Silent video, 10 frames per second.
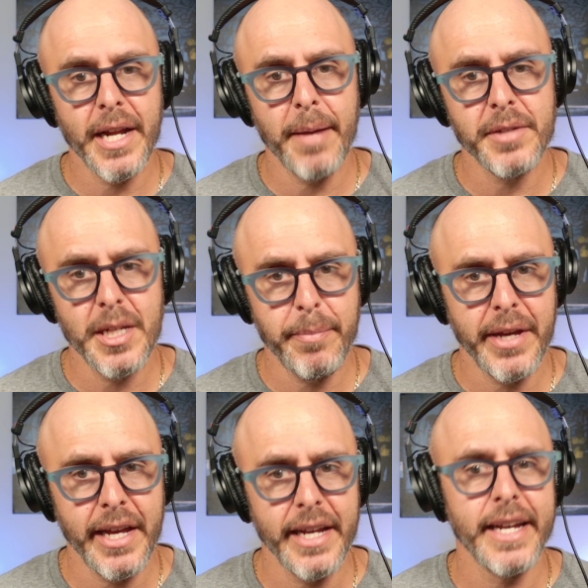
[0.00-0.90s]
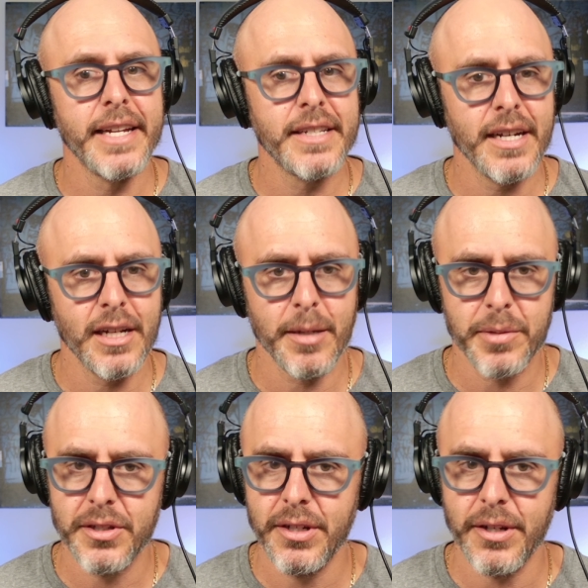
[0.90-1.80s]
an MCP into LM
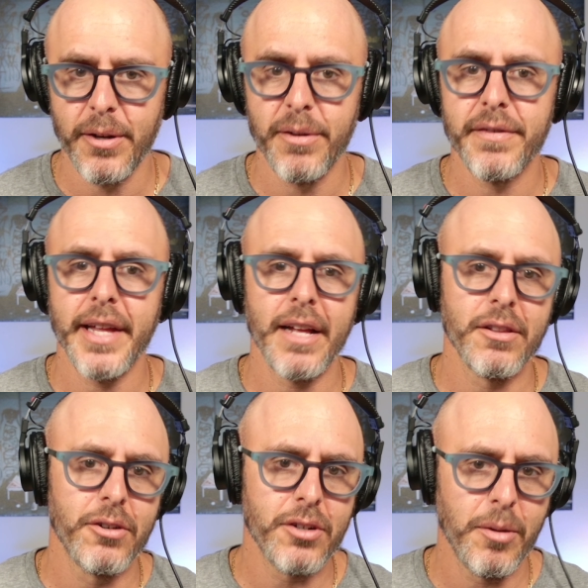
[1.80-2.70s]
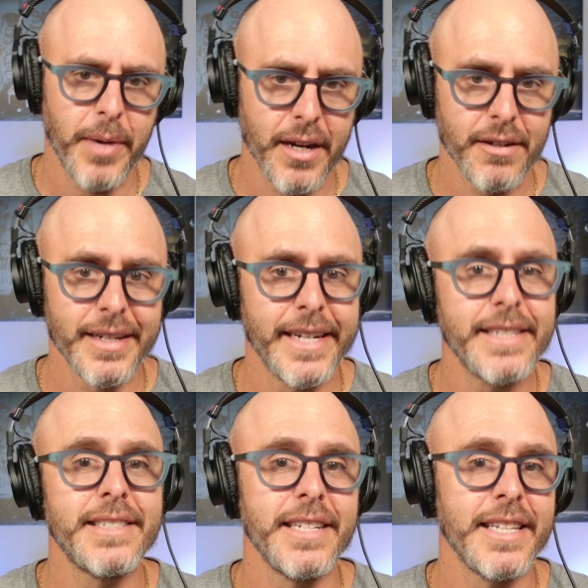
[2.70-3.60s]
Studio, that local model
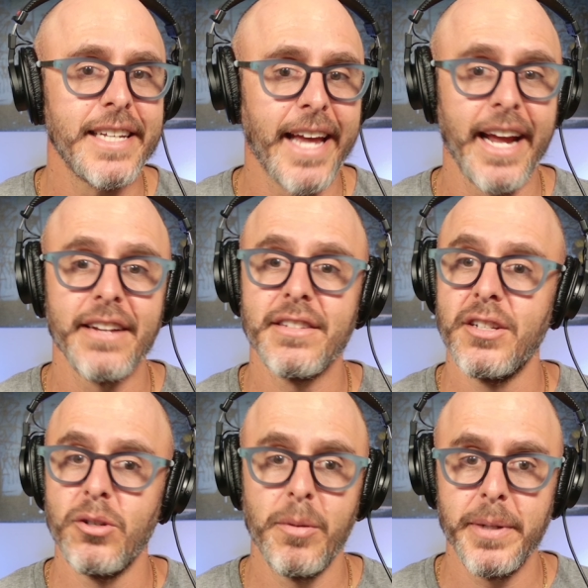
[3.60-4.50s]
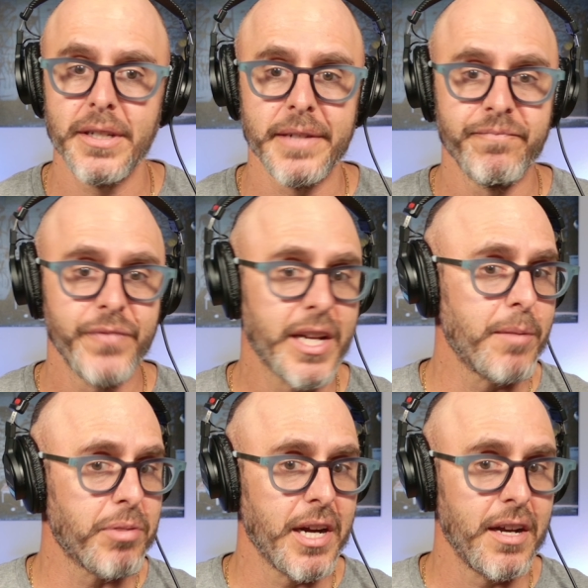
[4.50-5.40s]
instantly gains a new ability. It
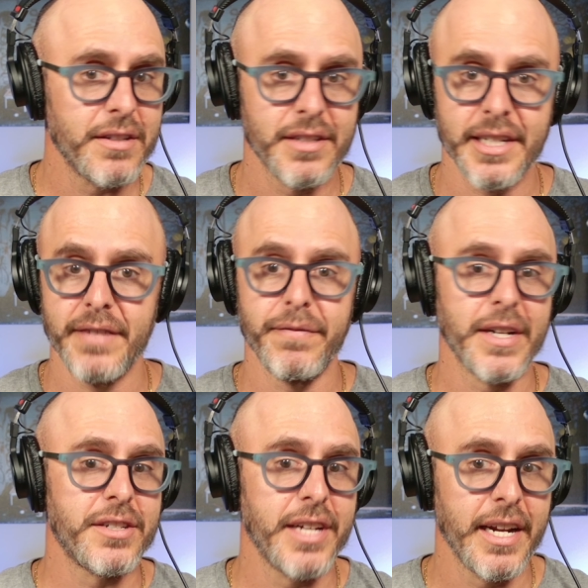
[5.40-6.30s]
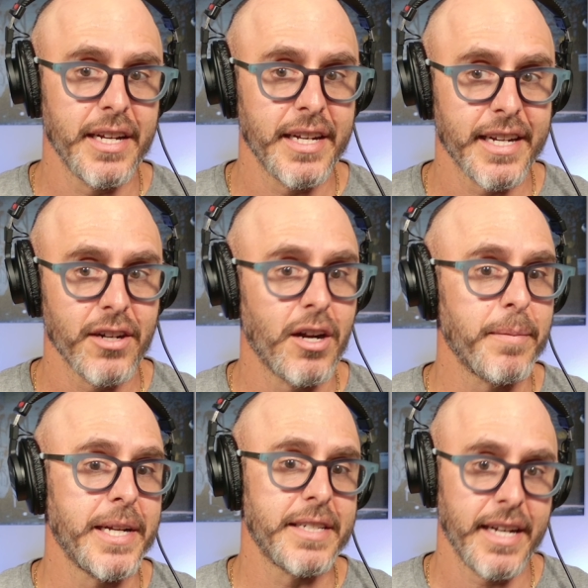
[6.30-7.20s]
can browse, it can fetch data, it can
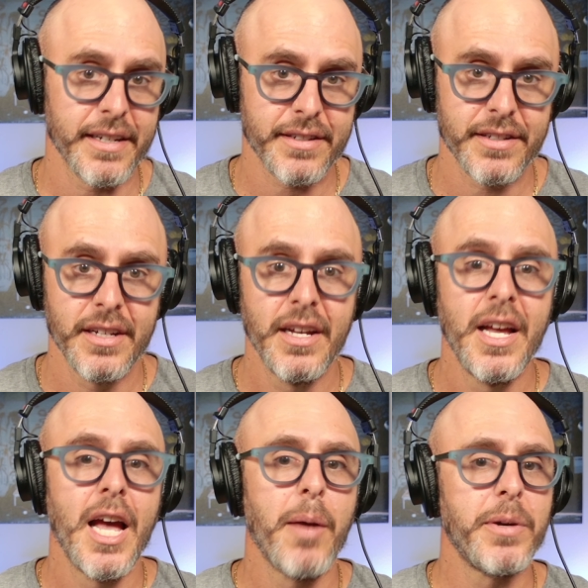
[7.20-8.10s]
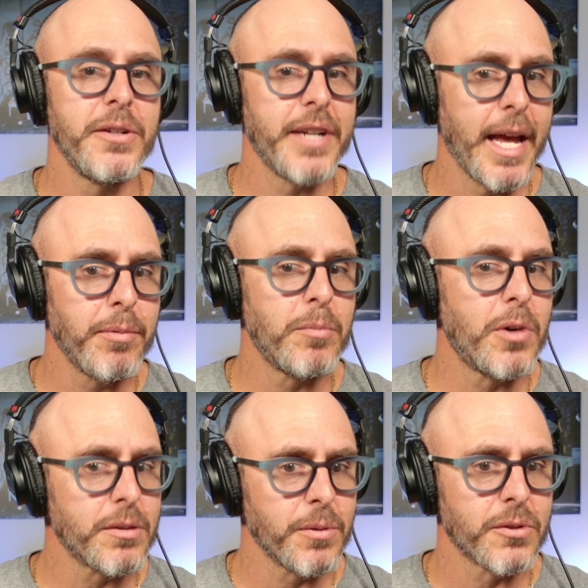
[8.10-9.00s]
automate tasks. And when you enable
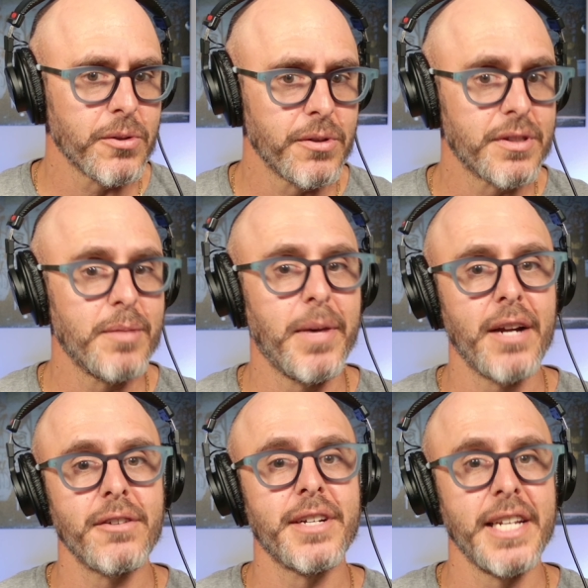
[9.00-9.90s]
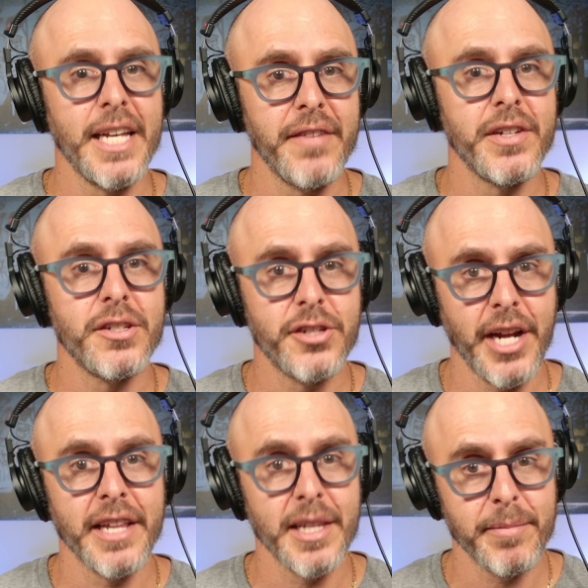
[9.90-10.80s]
multiple tools, the model can even
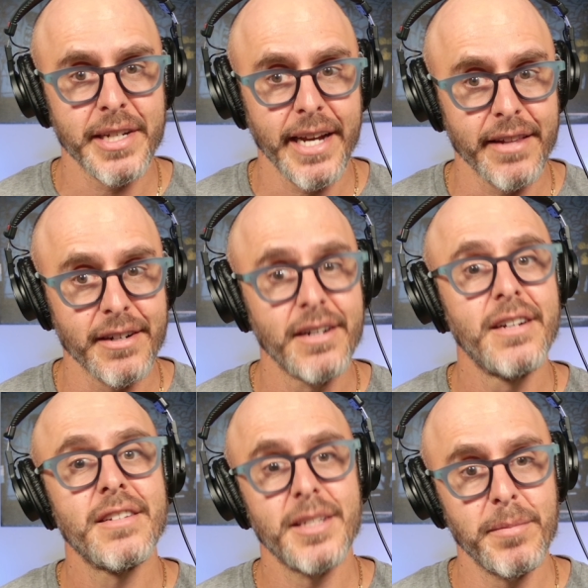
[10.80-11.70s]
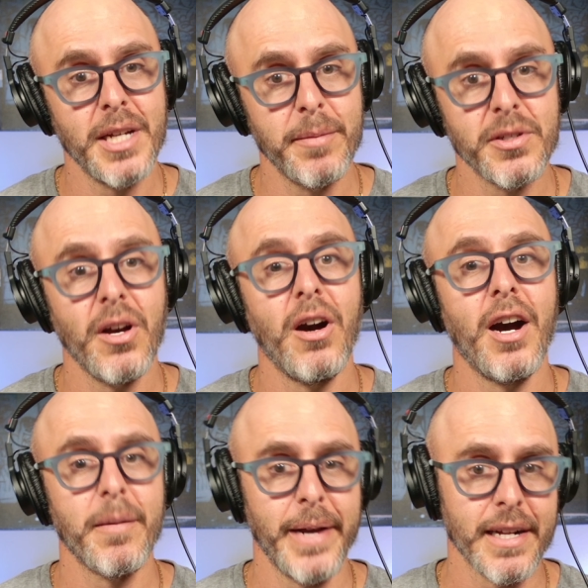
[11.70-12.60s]
chain them together, sometimes
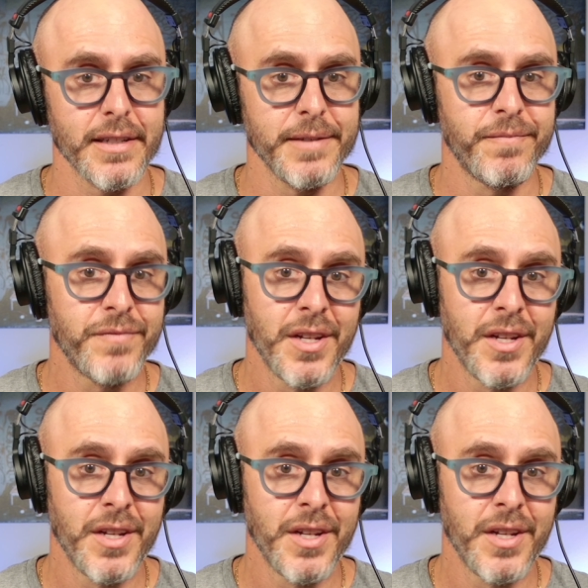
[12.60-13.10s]
automatically.